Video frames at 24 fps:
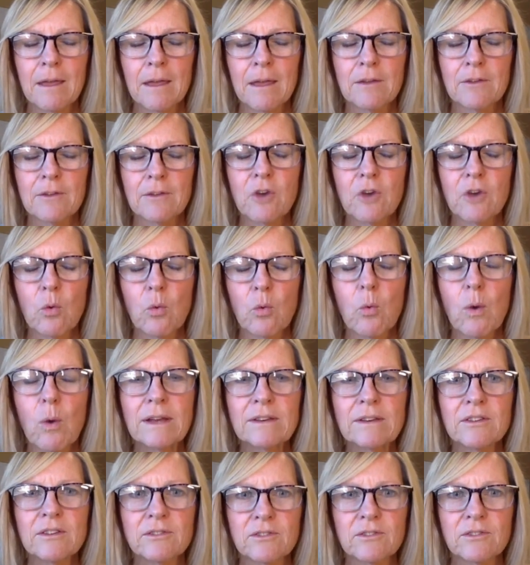So what
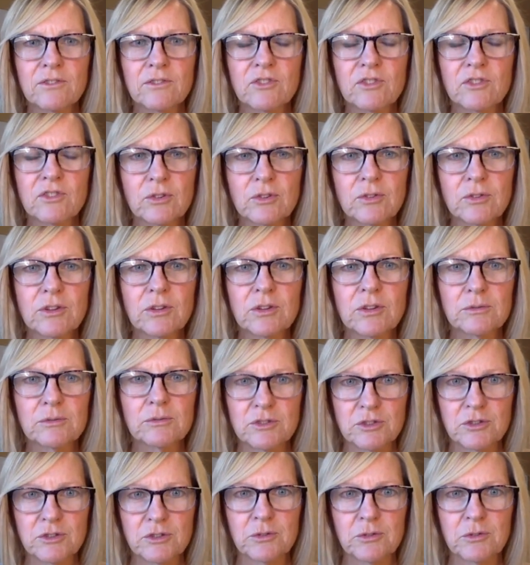do you
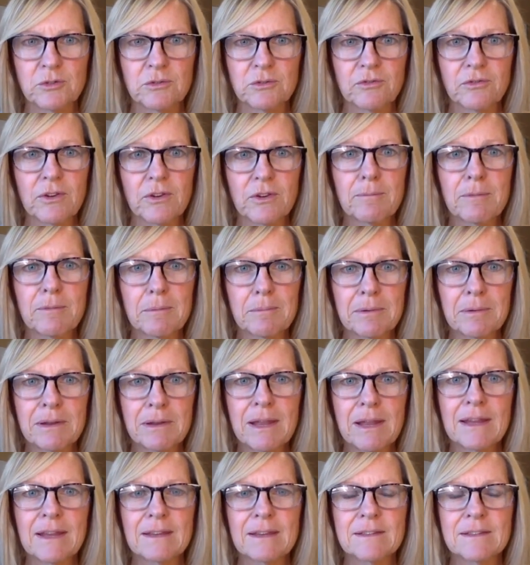do from the
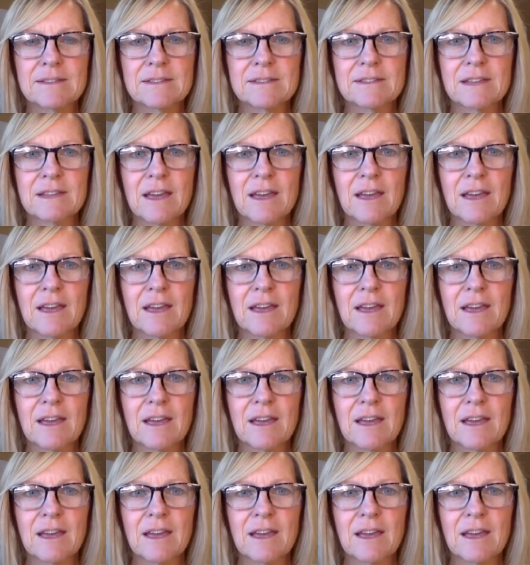place